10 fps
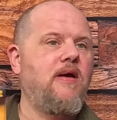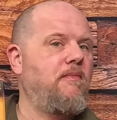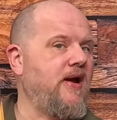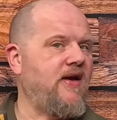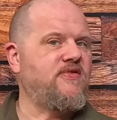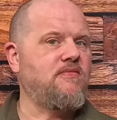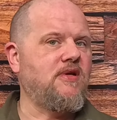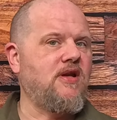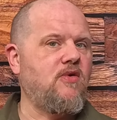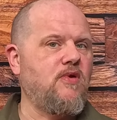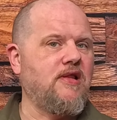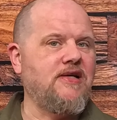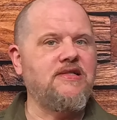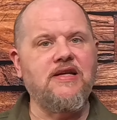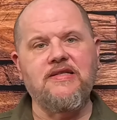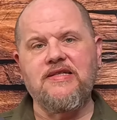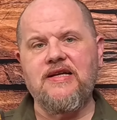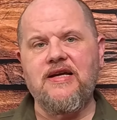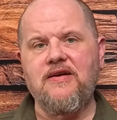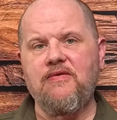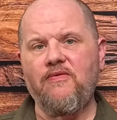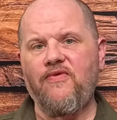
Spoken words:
it might have something to do with licensing